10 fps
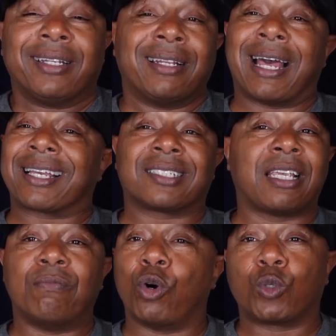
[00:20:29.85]
And like I
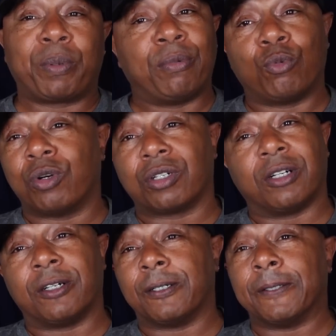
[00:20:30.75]
say, most people would
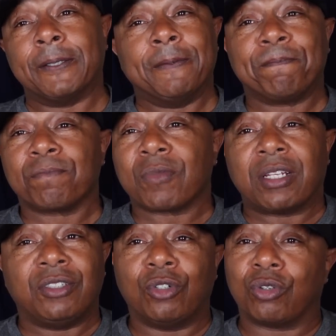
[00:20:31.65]
have,
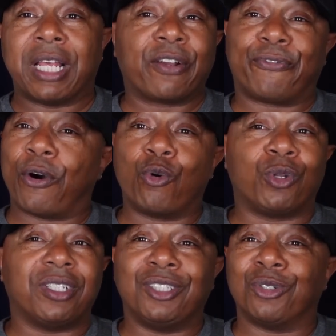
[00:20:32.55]
they'd have
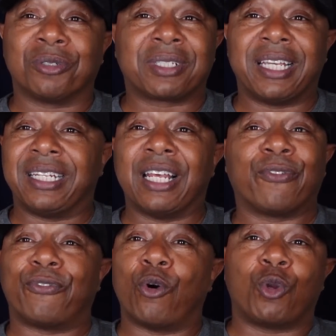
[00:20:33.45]
folded, you know what I'm saying? They'd
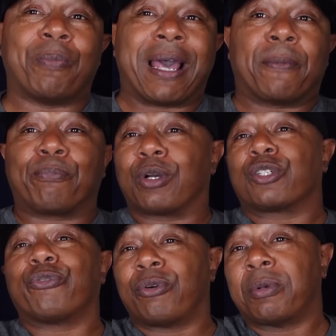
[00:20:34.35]
have folded by the
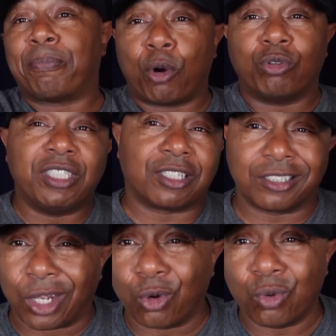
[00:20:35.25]
pressure from the police
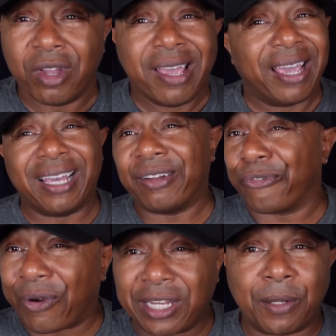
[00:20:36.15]
alone, having to
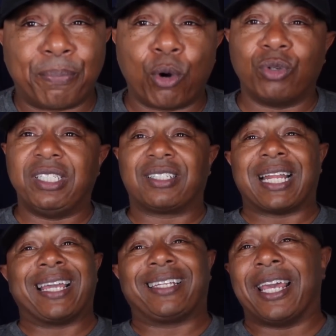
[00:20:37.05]
fight the police
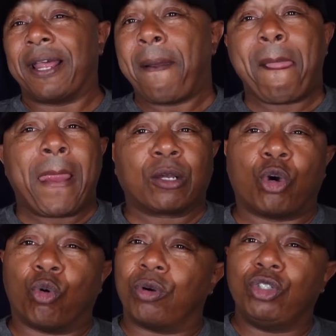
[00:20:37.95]
like that,
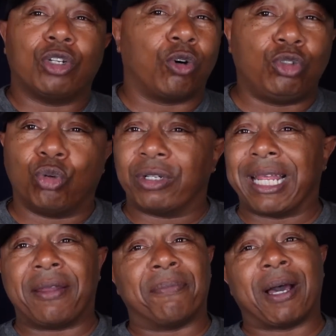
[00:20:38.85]
going, you know, doing
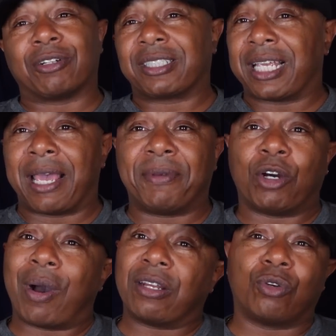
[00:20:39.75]
that amount of time. And
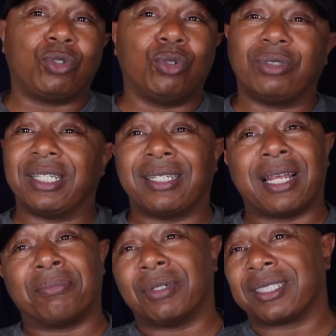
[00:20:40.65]
oh, I know dudes did
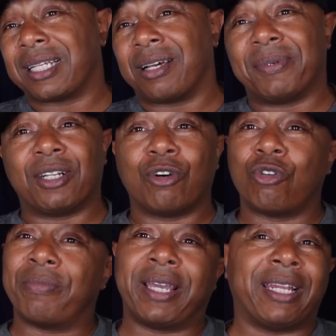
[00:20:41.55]
that a much time in the
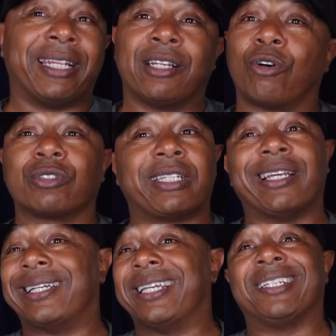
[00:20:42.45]
hole, man, and lost
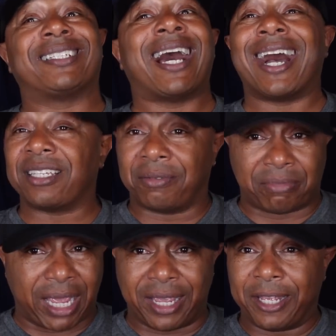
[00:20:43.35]
their entire
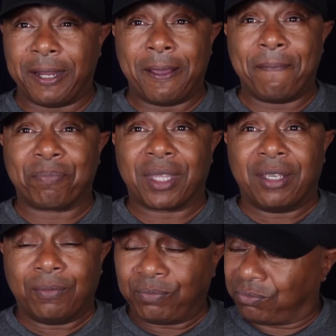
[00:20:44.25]
mind.
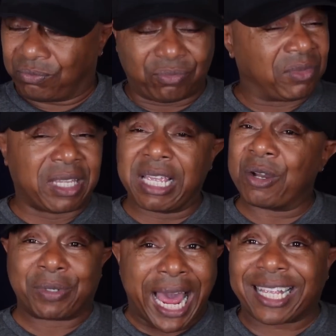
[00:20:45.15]

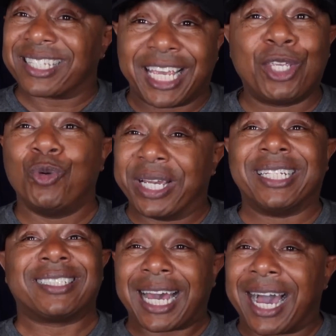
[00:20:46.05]
And when I tell you
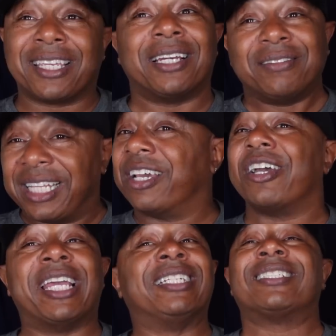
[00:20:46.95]
entire, their
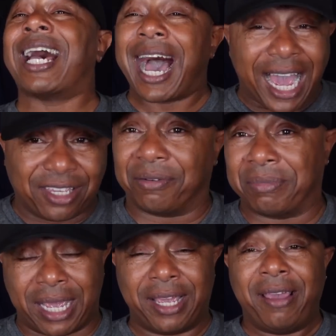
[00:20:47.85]
entire
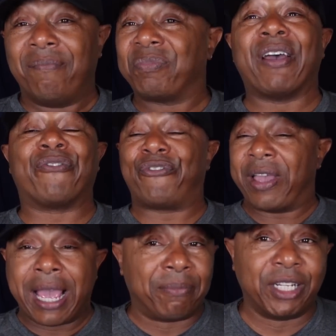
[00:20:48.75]
mind, their
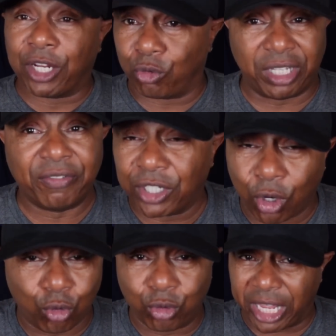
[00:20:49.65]
family don't even
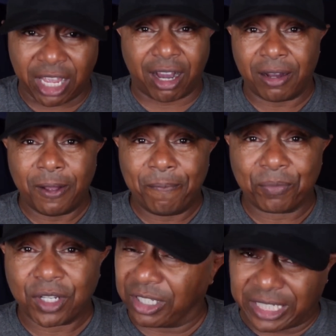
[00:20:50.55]
know who they are,
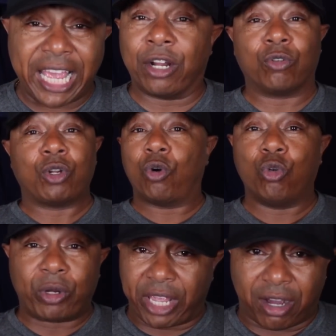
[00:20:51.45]
because they don't know
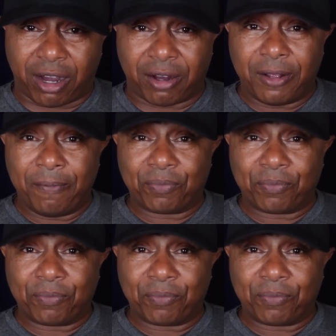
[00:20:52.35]
who they are.